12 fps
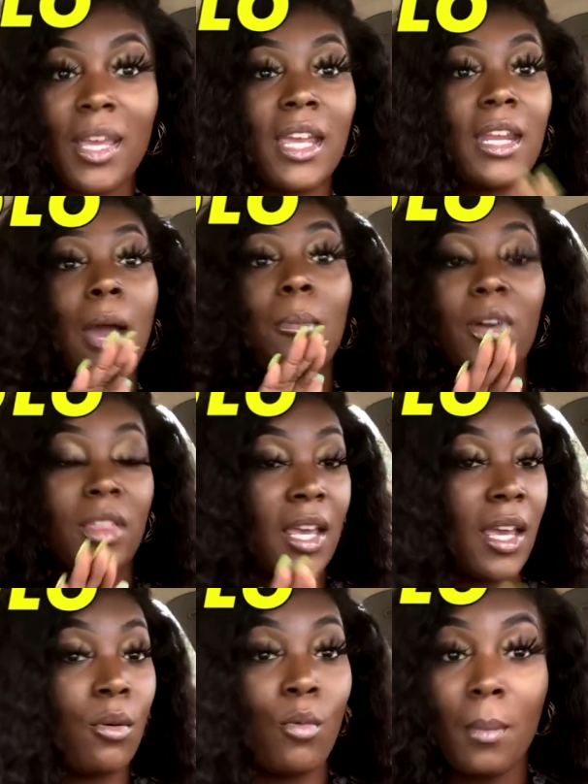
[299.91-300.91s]
and I bought
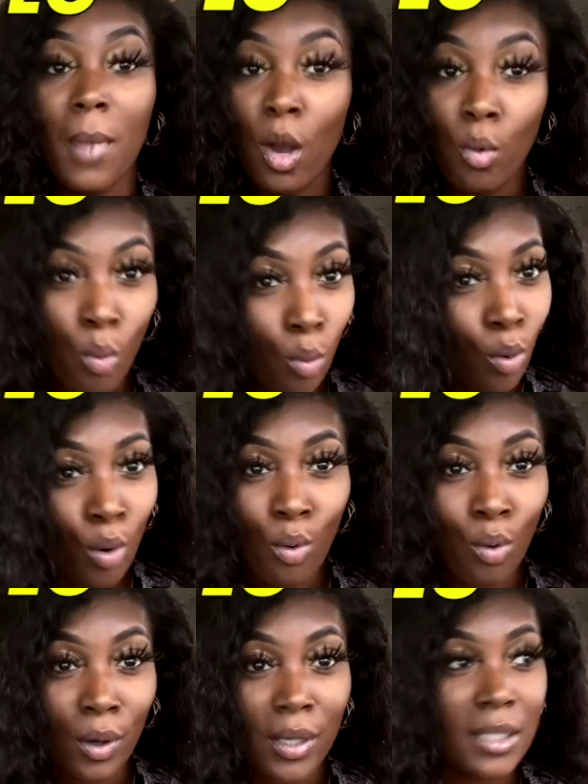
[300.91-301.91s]
that with my own
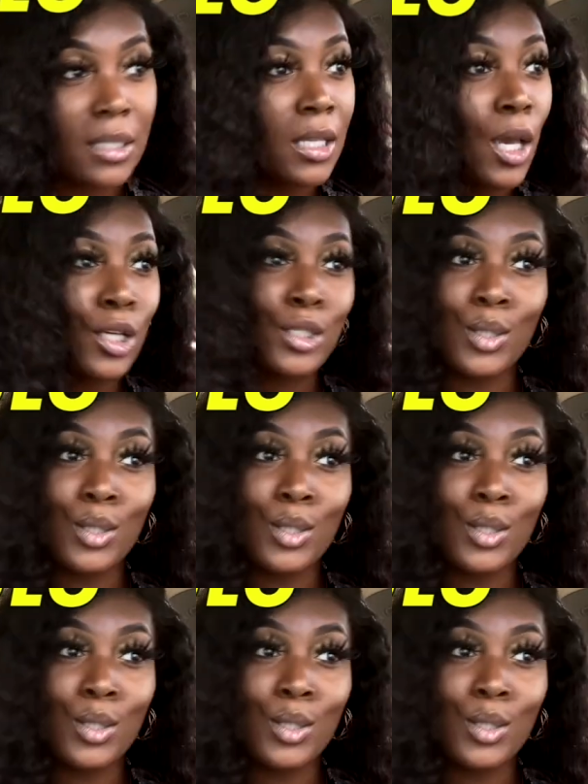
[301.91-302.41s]
coins.